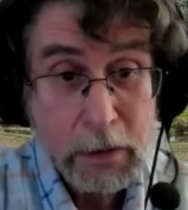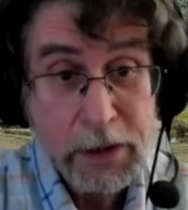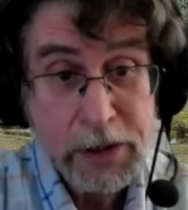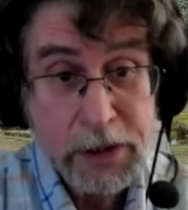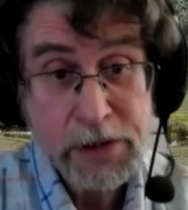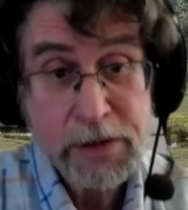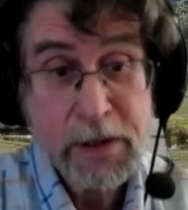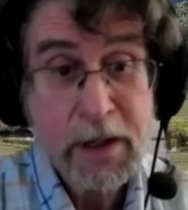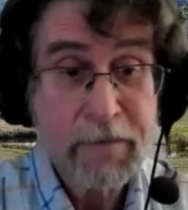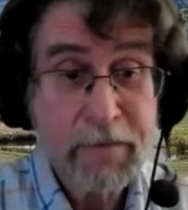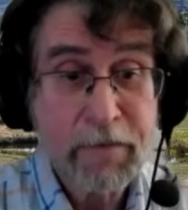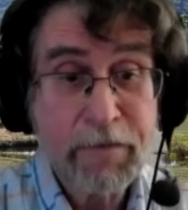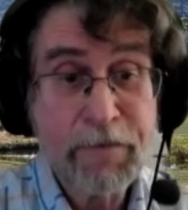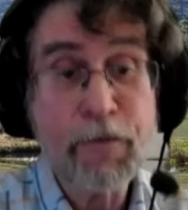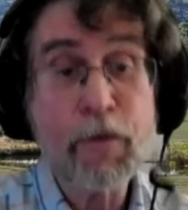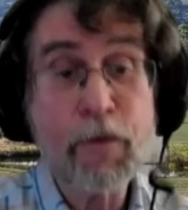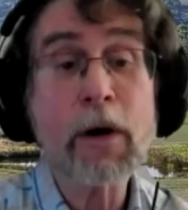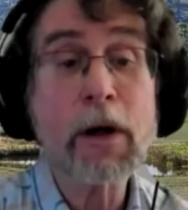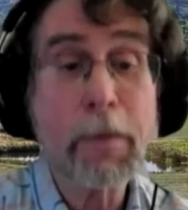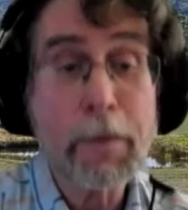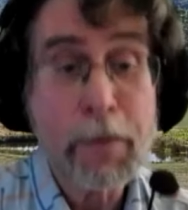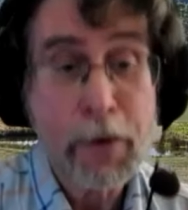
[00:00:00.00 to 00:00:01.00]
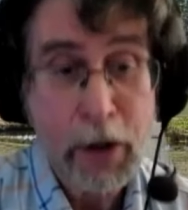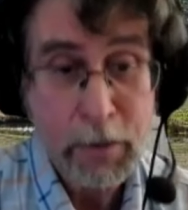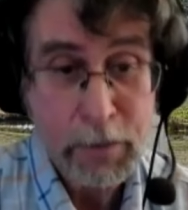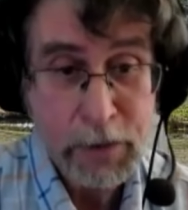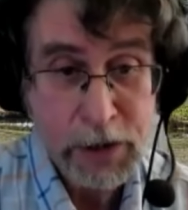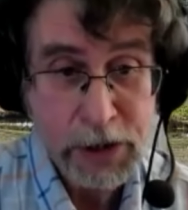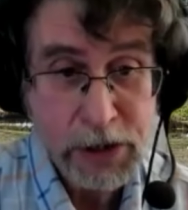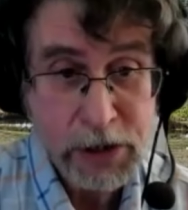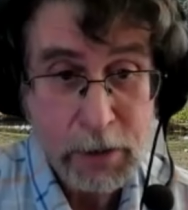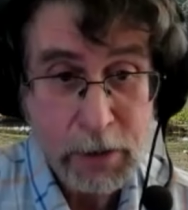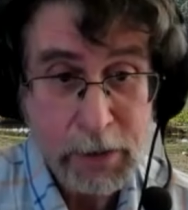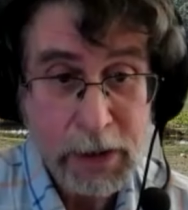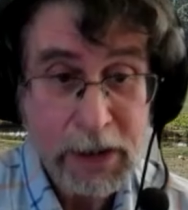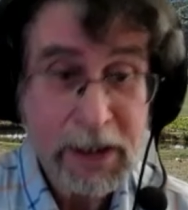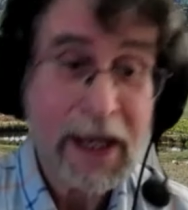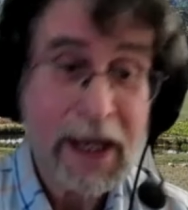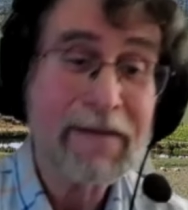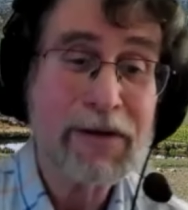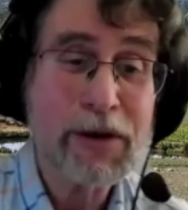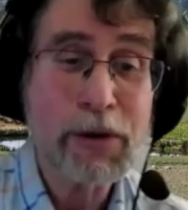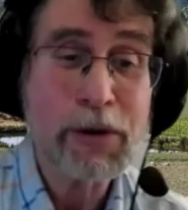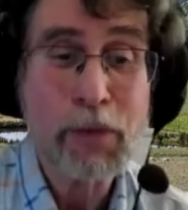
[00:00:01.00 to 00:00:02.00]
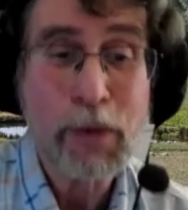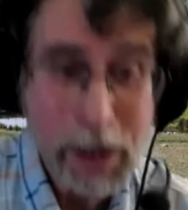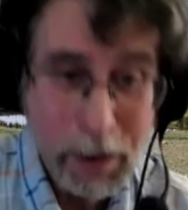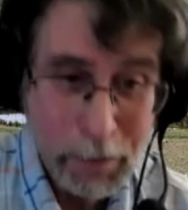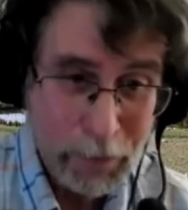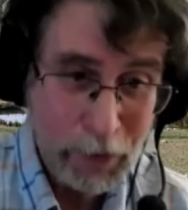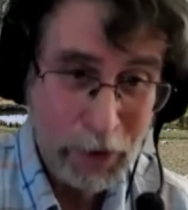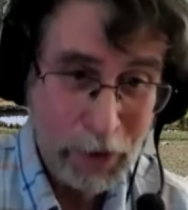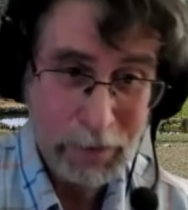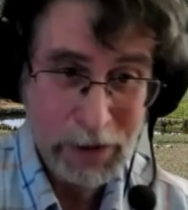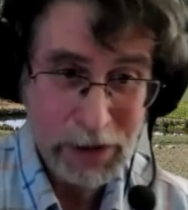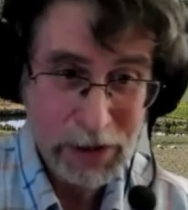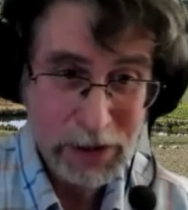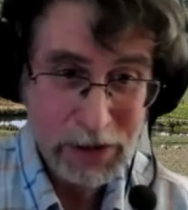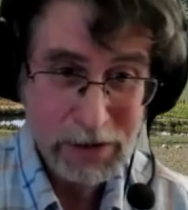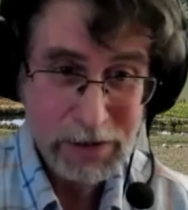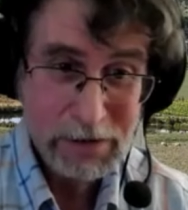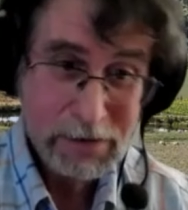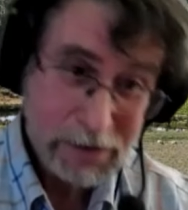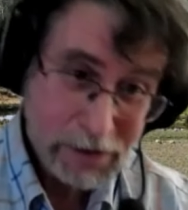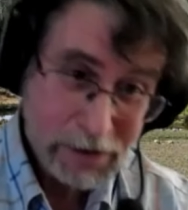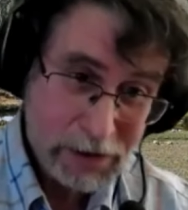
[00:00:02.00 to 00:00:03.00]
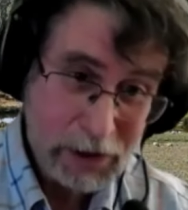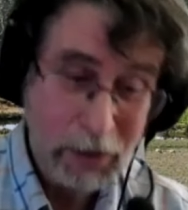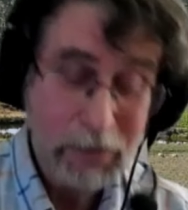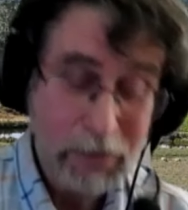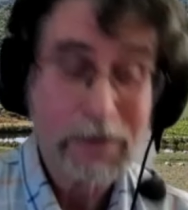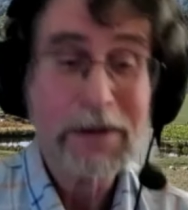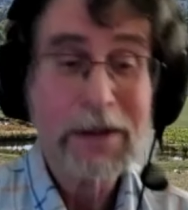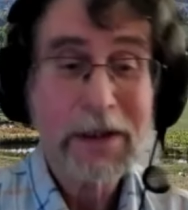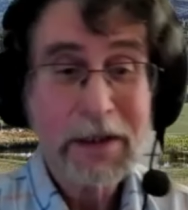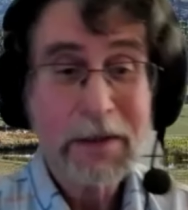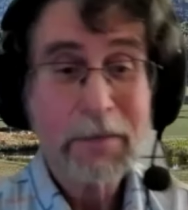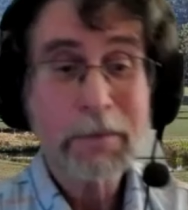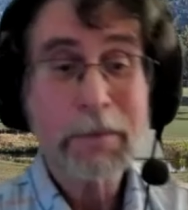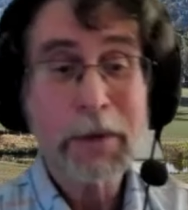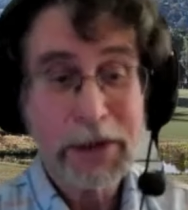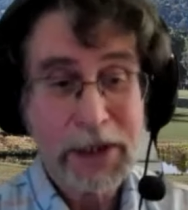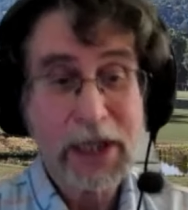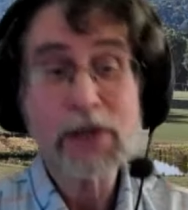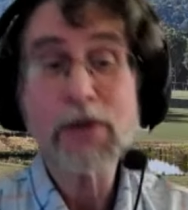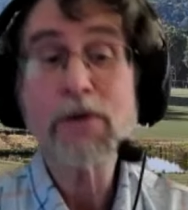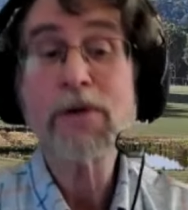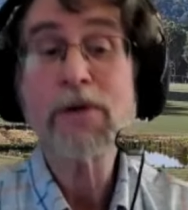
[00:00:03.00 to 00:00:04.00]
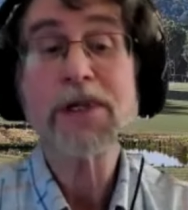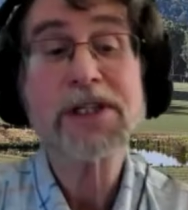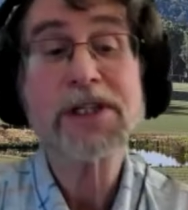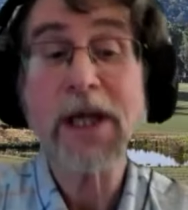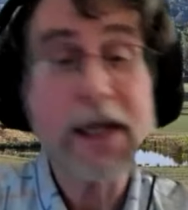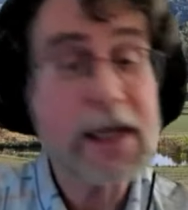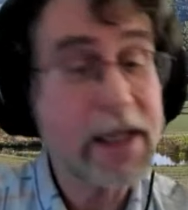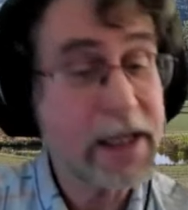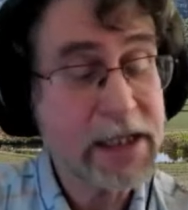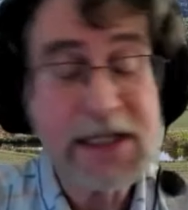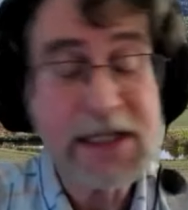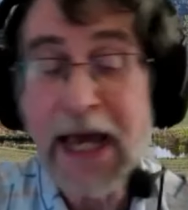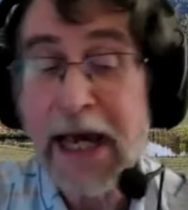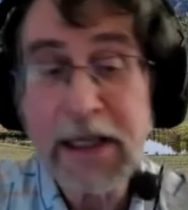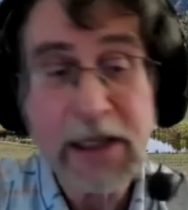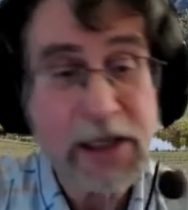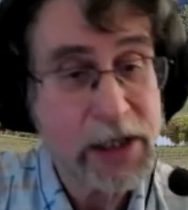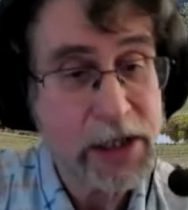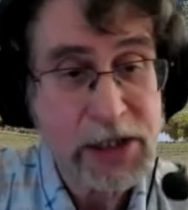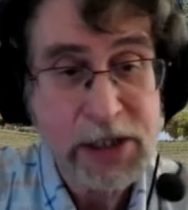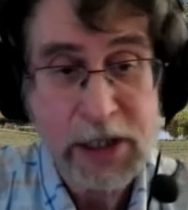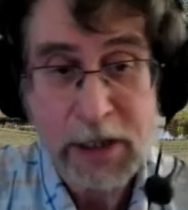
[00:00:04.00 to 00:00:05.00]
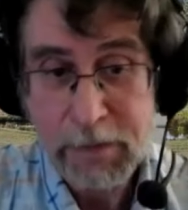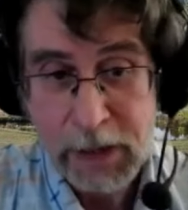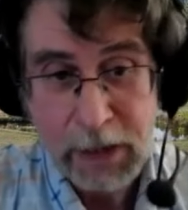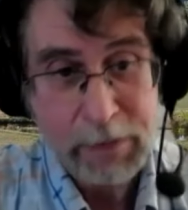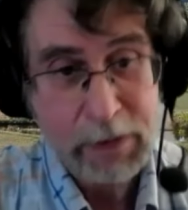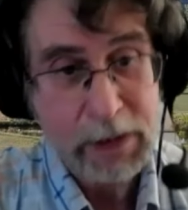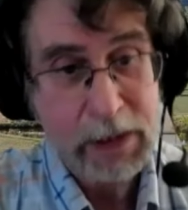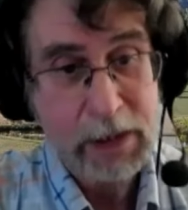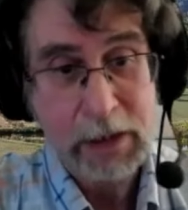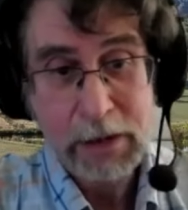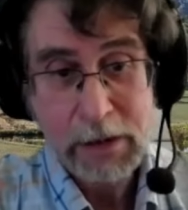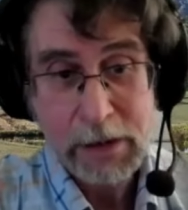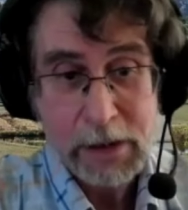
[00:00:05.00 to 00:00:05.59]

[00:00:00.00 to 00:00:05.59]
Instead of a 4-compartment stomach, they have 3 compartments. So, but they do exactly the same type of thing.